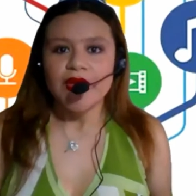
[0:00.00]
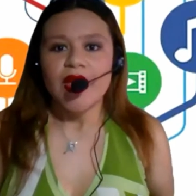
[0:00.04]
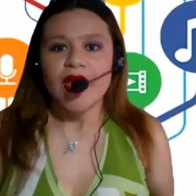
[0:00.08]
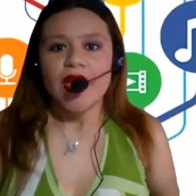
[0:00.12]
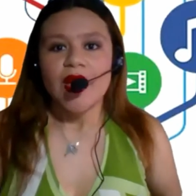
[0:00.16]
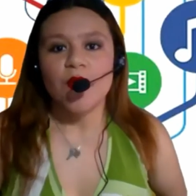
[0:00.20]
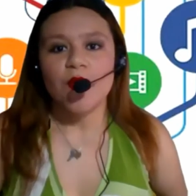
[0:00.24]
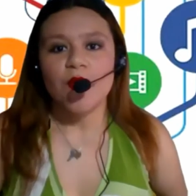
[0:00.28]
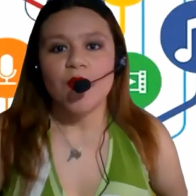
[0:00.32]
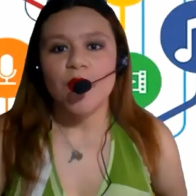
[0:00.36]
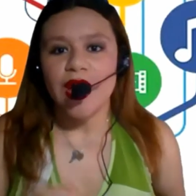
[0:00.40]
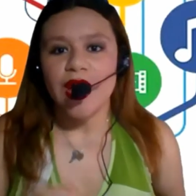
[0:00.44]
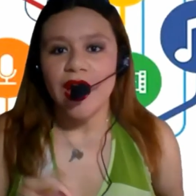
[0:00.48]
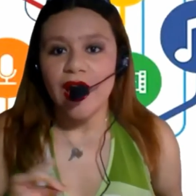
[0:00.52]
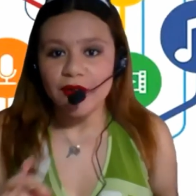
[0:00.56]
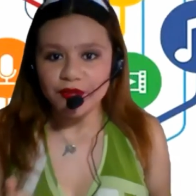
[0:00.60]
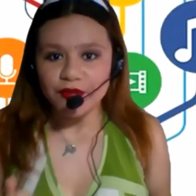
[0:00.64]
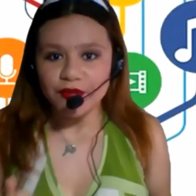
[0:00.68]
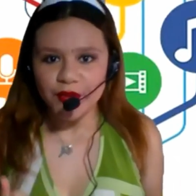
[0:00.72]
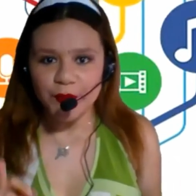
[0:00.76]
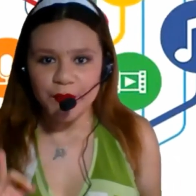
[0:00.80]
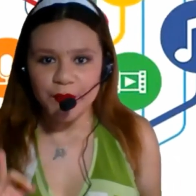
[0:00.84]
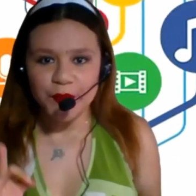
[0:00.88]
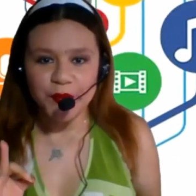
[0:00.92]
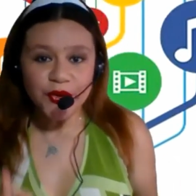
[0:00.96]
We have the
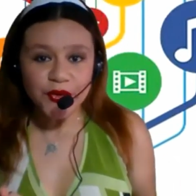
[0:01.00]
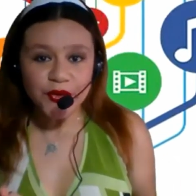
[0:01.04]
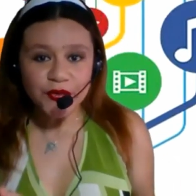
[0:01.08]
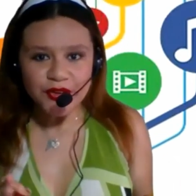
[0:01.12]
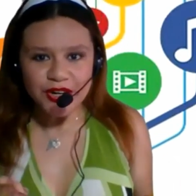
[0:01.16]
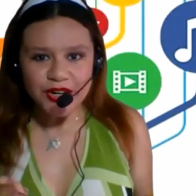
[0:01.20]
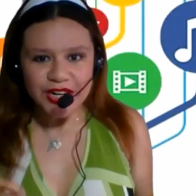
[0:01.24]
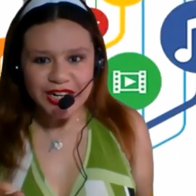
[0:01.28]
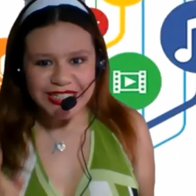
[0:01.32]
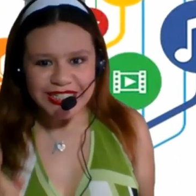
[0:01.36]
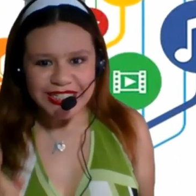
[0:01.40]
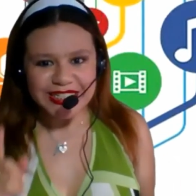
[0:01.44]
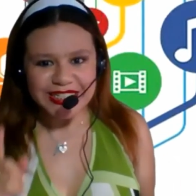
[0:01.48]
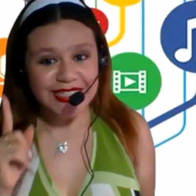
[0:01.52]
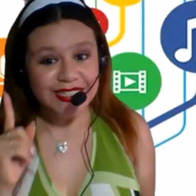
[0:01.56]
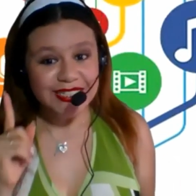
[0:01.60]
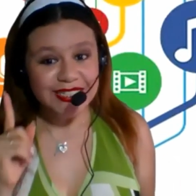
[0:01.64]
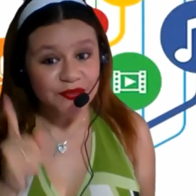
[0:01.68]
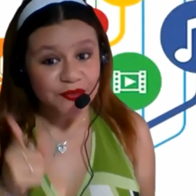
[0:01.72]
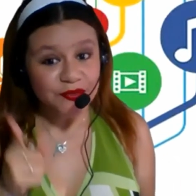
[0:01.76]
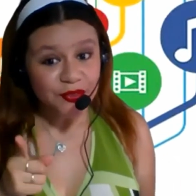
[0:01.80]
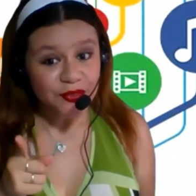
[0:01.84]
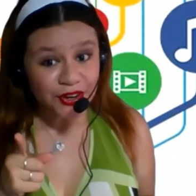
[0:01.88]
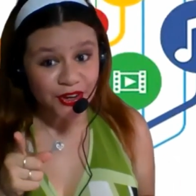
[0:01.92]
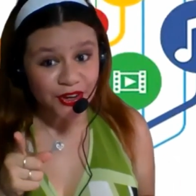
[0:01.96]
perfect assistant
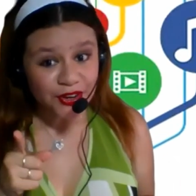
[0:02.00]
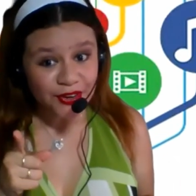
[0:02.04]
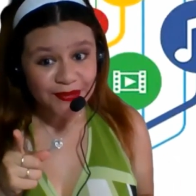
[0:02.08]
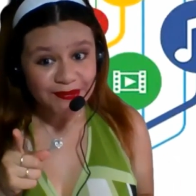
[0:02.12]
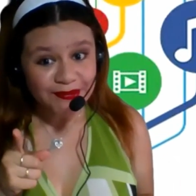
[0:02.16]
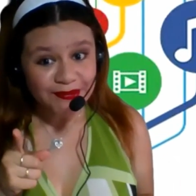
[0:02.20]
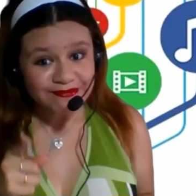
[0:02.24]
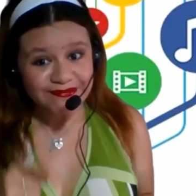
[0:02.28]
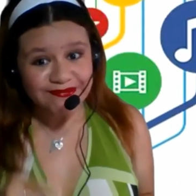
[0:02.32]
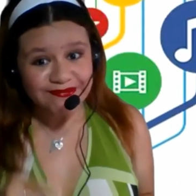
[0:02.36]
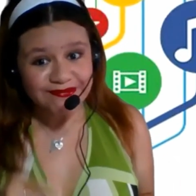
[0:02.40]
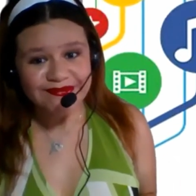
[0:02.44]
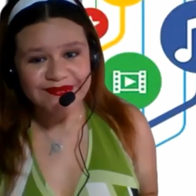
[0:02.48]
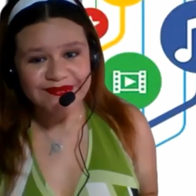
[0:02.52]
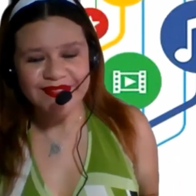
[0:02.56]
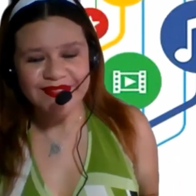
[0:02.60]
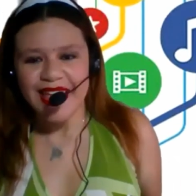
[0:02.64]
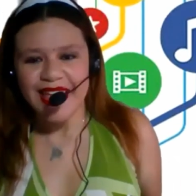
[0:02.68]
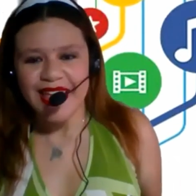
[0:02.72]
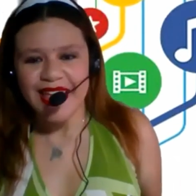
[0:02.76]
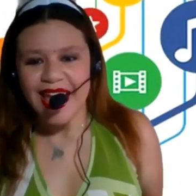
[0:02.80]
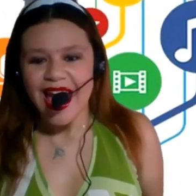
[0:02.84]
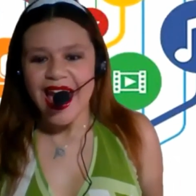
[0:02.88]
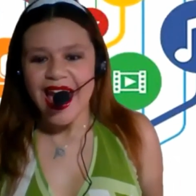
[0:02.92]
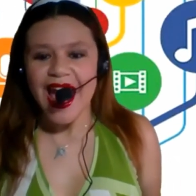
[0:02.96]
for you.
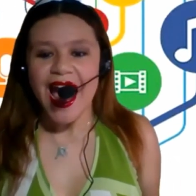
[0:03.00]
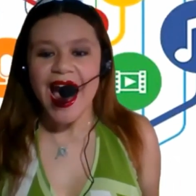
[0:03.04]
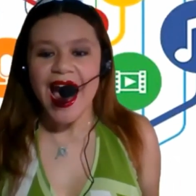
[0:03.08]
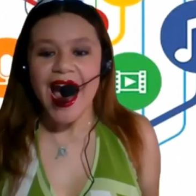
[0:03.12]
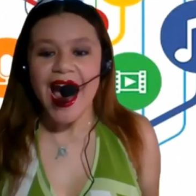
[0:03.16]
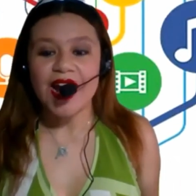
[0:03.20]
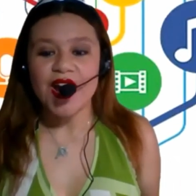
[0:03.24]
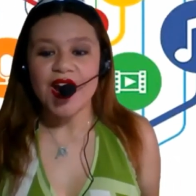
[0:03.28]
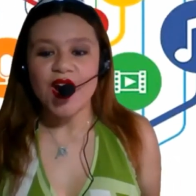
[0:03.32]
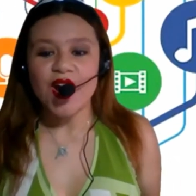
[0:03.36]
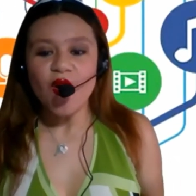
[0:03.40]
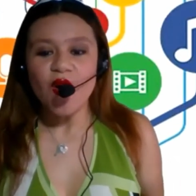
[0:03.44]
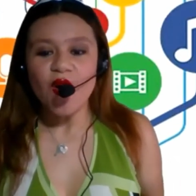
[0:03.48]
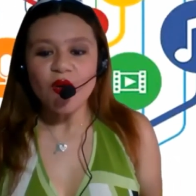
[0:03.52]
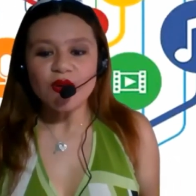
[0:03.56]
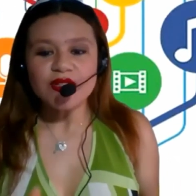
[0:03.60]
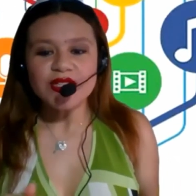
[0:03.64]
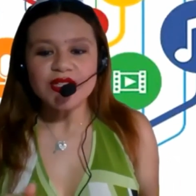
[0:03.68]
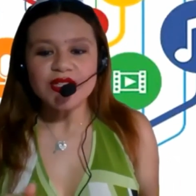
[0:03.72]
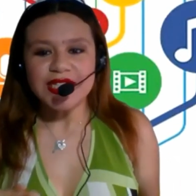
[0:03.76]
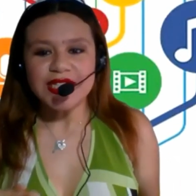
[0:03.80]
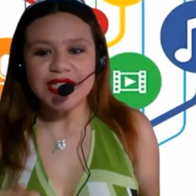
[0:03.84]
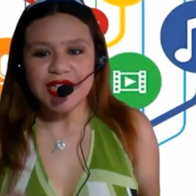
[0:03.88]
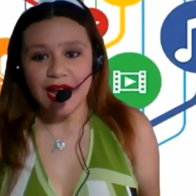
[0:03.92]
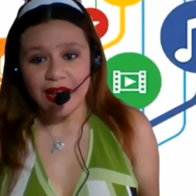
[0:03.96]
and all
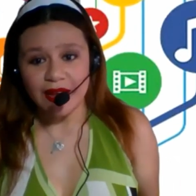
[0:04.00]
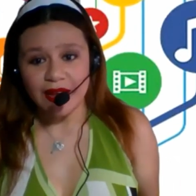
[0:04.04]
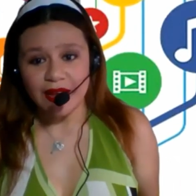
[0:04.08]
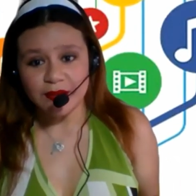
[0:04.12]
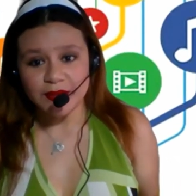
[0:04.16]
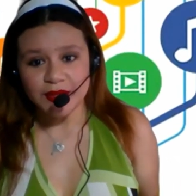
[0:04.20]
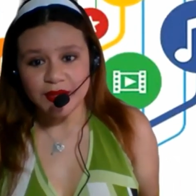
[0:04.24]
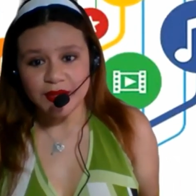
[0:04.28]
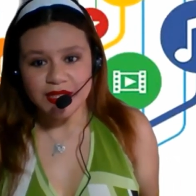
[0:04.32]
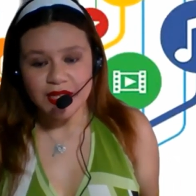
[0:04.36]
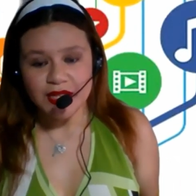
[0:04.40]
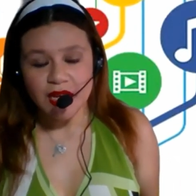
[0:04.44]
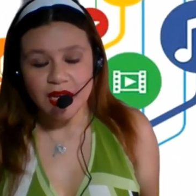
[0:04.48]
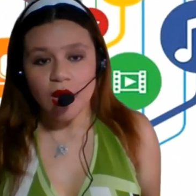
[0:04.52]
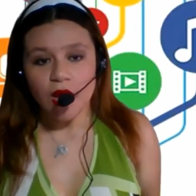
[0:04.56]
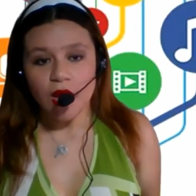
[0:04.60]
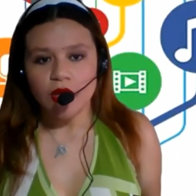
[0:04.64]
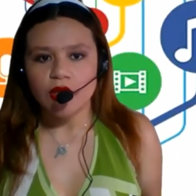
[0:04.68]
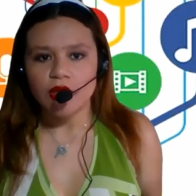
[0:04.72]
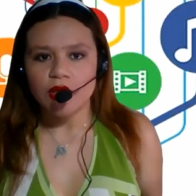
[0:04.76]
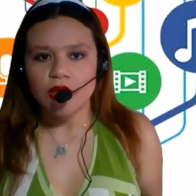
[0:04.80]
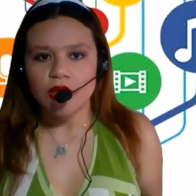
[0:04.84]
times it